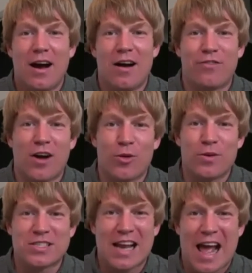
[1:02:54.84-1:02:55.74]
follow
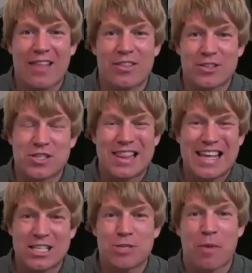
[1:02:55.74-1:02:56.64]
us at
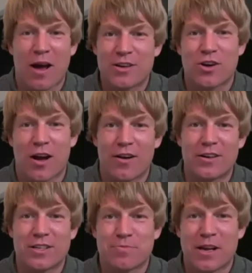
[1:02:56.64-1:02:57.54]
the Spotted Trotter,
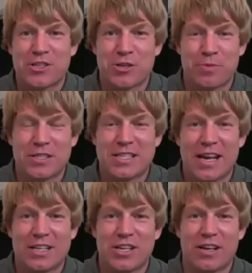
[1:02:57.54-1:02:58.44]
just make sure you put
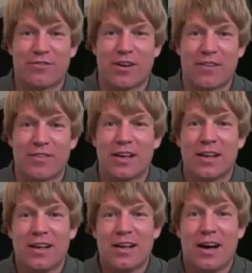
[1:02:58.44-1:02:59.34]
THE in front of it.
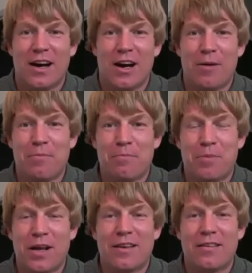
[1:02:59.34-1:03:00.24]

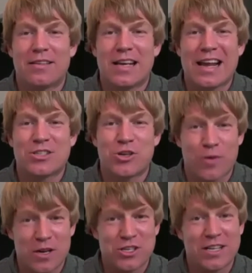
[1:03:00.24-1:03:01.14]
But to answer your
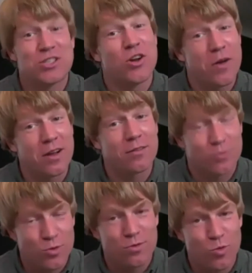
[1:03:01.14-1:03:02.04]
question, it's going
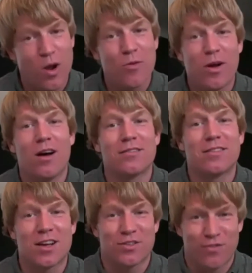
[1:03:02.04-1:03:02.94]
quite well
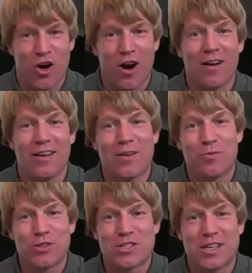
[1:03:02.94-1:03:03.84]
thus far, and
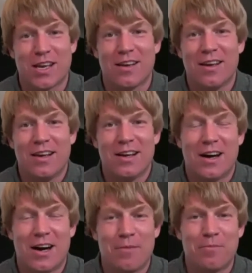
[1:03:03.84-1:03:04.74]
we'll see.
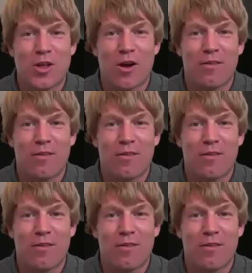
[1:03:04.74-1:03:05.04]
You know,